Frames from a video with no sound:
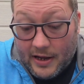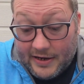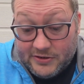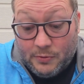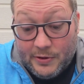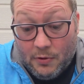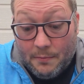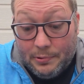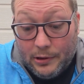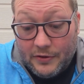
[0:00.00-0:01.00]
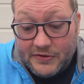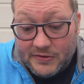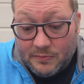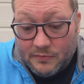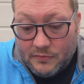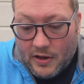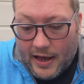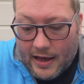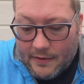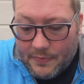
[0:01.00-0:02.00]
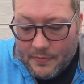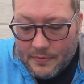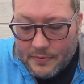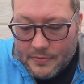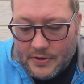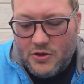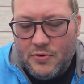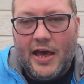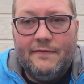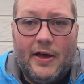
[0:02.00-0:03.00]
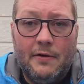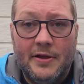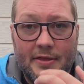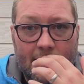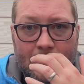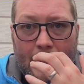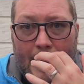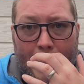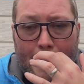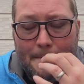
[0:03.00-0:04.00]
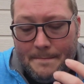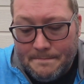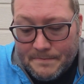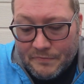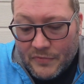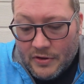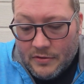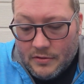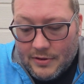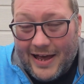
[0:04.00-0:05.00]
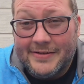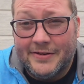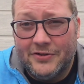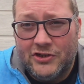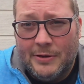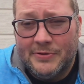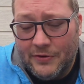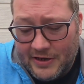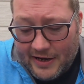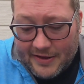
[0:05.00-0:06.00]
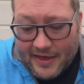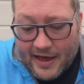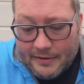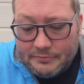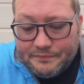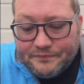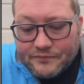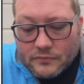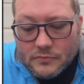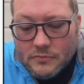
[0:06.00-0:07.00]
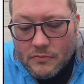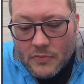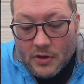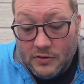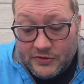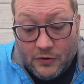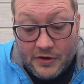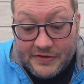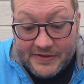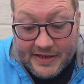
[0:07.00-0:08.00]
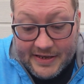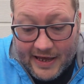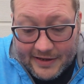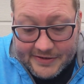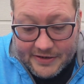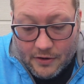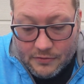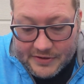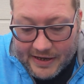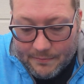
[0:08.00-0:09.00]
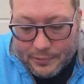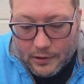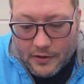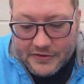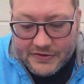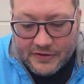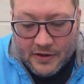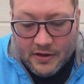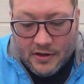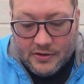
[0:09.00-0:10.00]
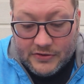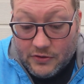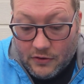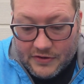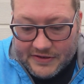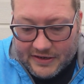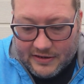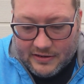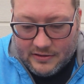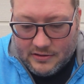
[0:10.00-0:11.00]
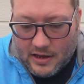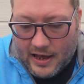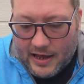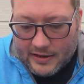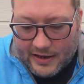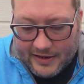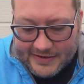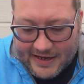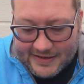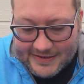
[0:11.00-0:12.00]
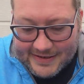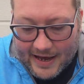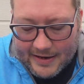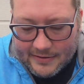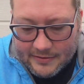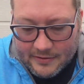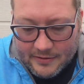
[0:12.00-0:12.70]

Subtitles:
and S21 Plus, the UK variant, the Exynos chips, looking at it there. As good as the Galaxy Note 10 Plus. As good as a Galaxy S10.